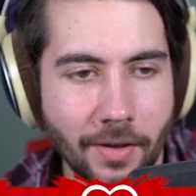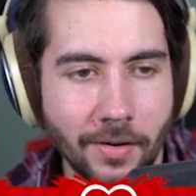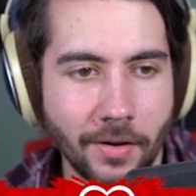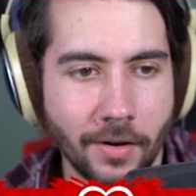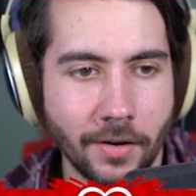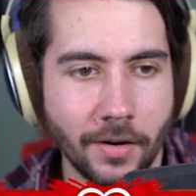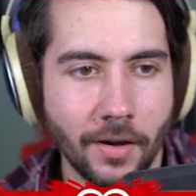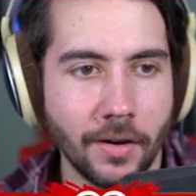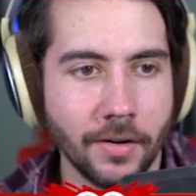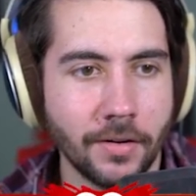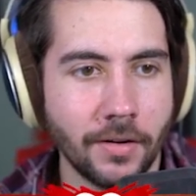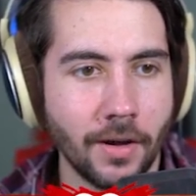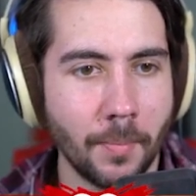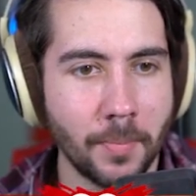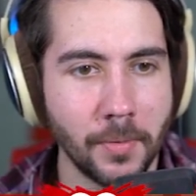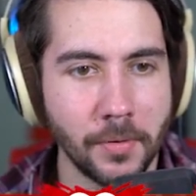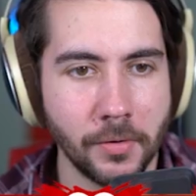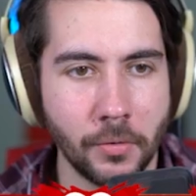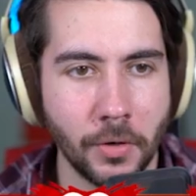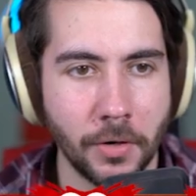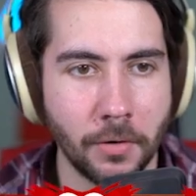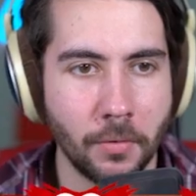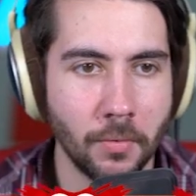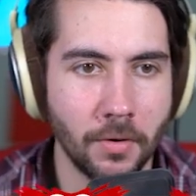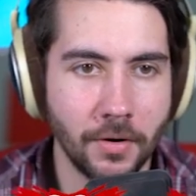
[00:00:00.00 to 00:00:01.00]
a, a couple of
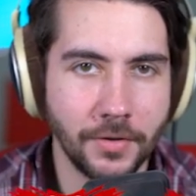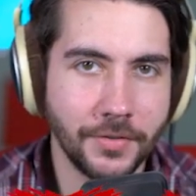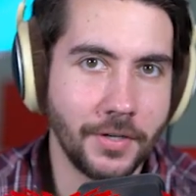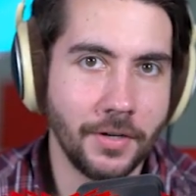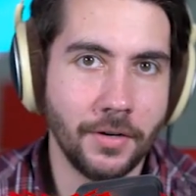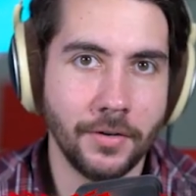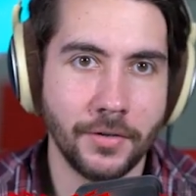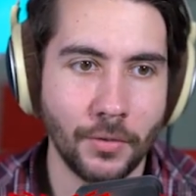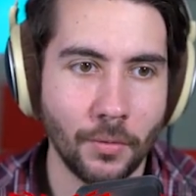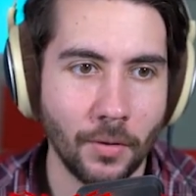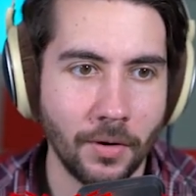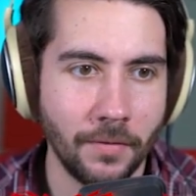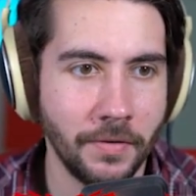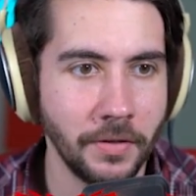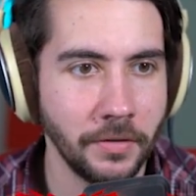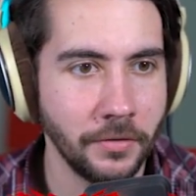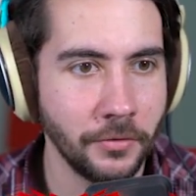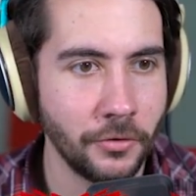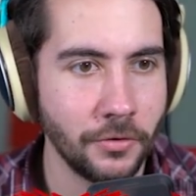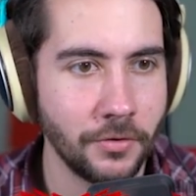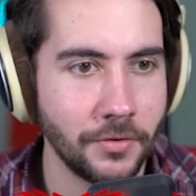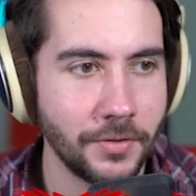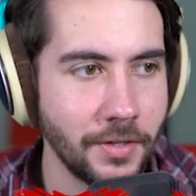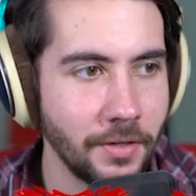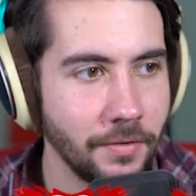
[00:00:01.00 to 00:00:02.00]
quick words here to our
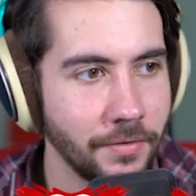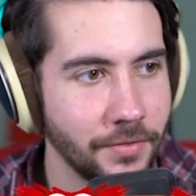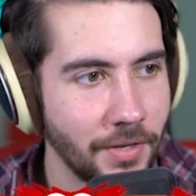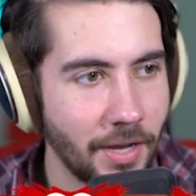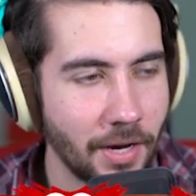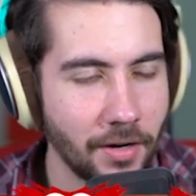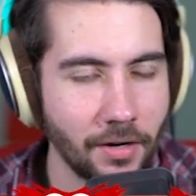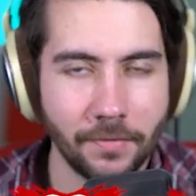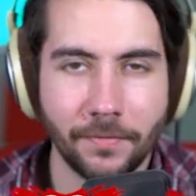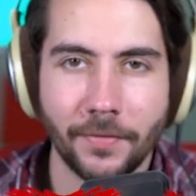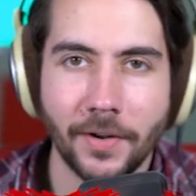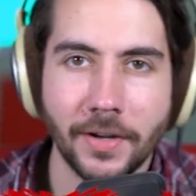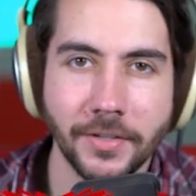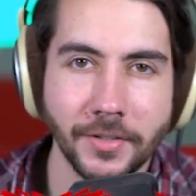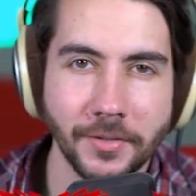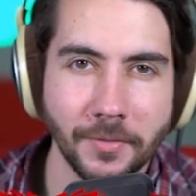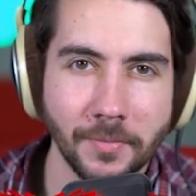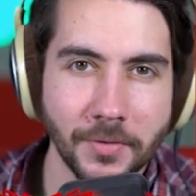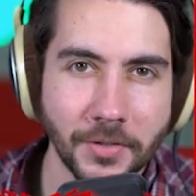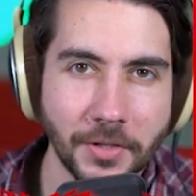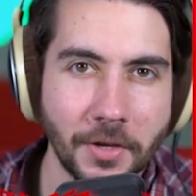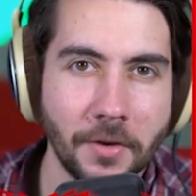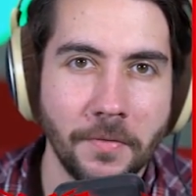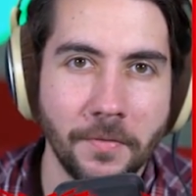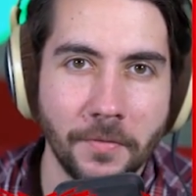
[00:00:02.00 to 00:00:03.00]
villagers that have sacrificed
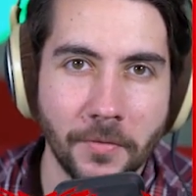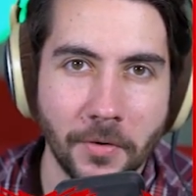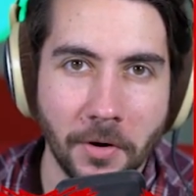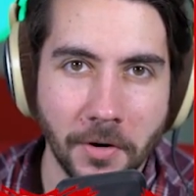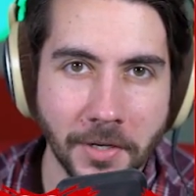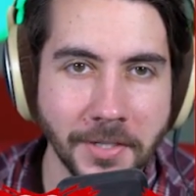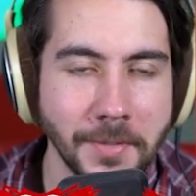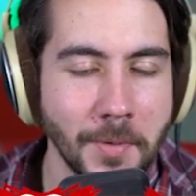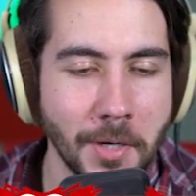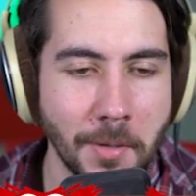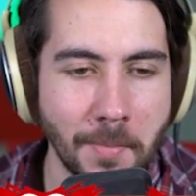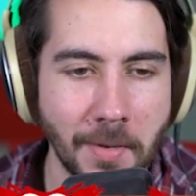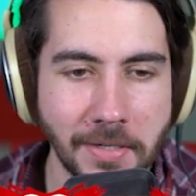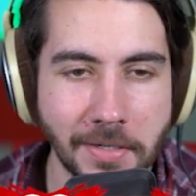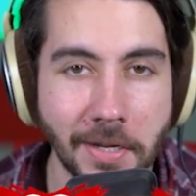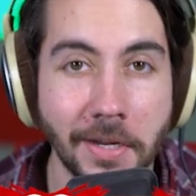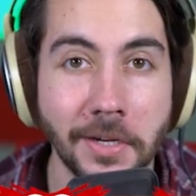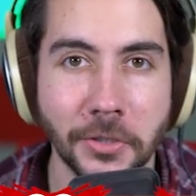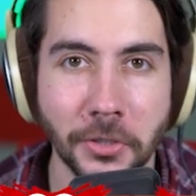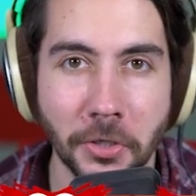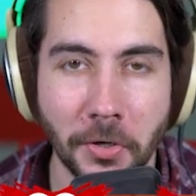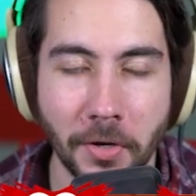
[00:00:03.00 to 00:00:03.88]
themselves for our experimentation